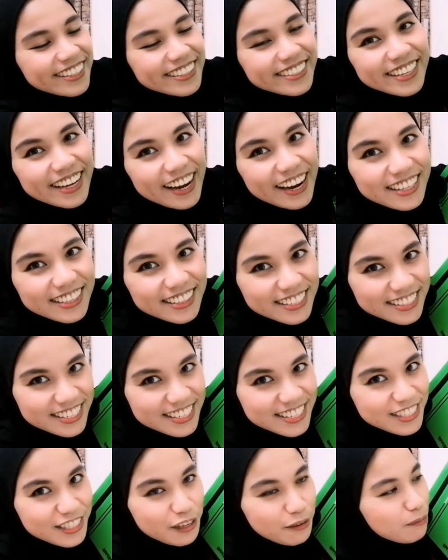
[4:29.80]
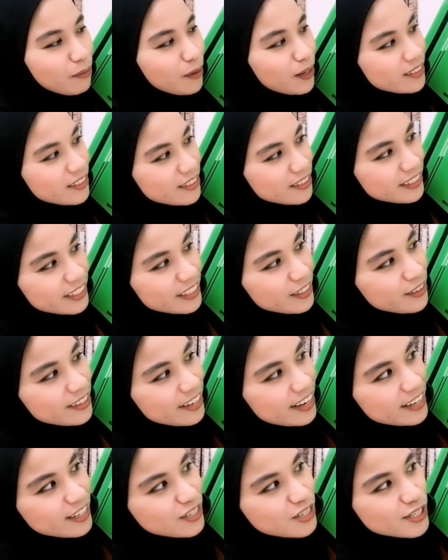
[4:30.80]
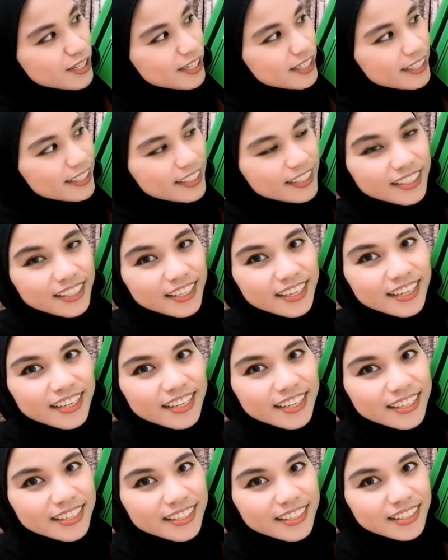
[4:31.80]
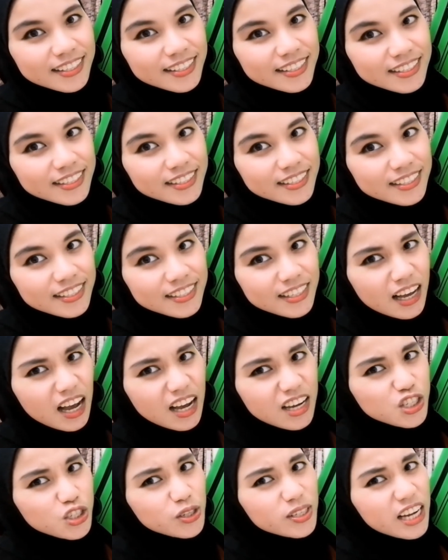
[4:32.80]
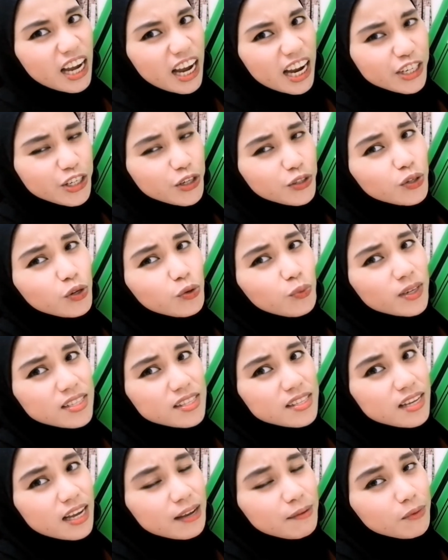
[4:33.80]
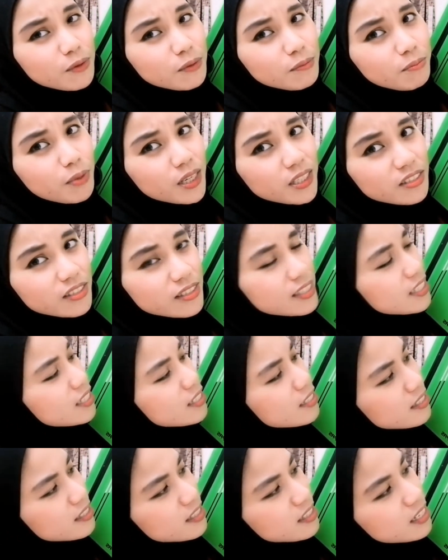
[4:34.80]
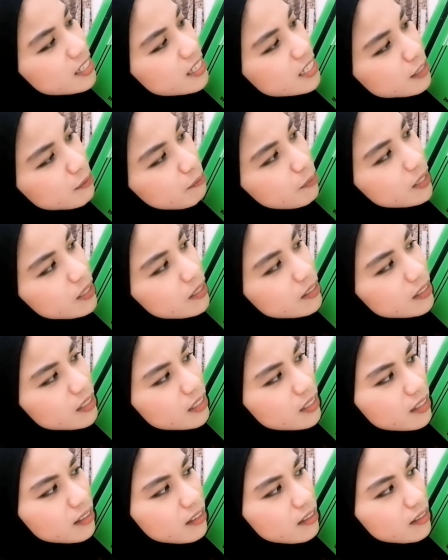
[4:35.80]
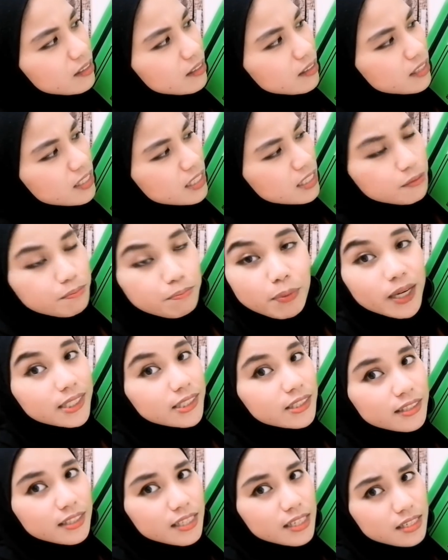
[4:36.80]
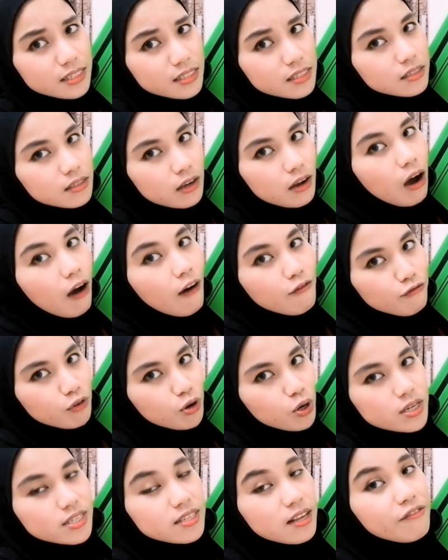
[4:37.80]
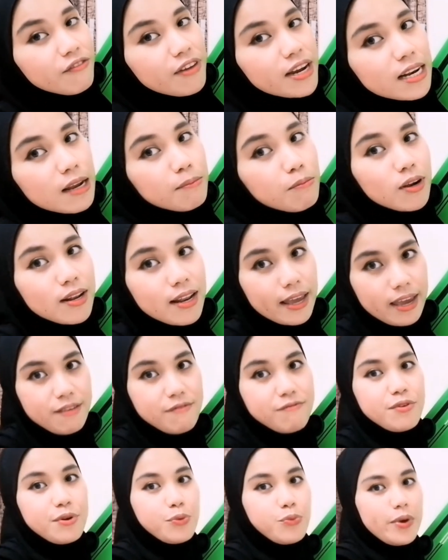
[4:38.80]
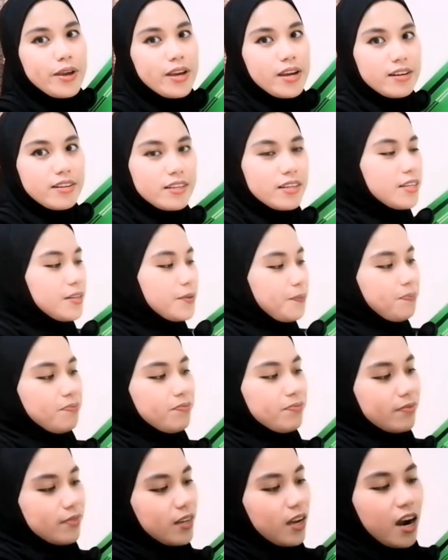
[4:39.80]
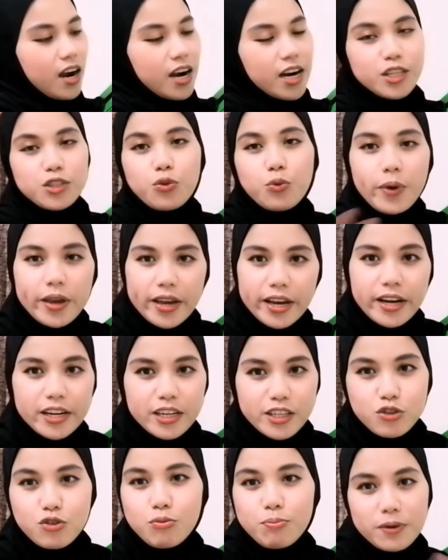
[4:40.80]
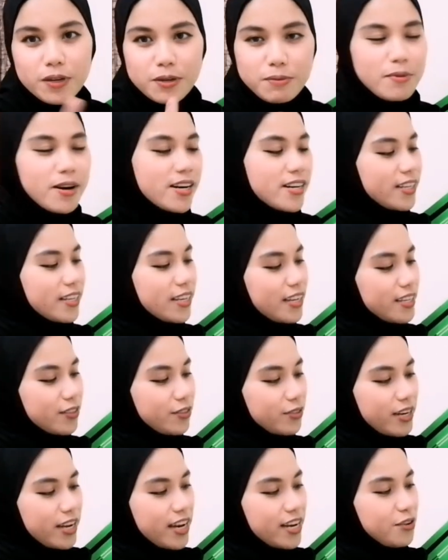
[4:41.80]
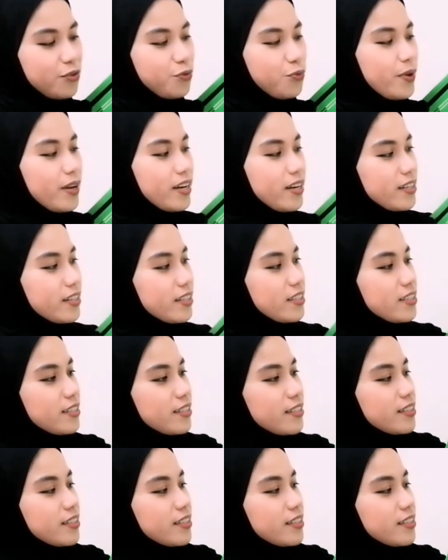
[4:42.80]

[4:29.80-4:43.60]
yeah and this is the battery connection Actually, I don't know what type of battery is this, but uh, this battery is, uh, of course, available everywhere hardware, supermarket, or anywhere.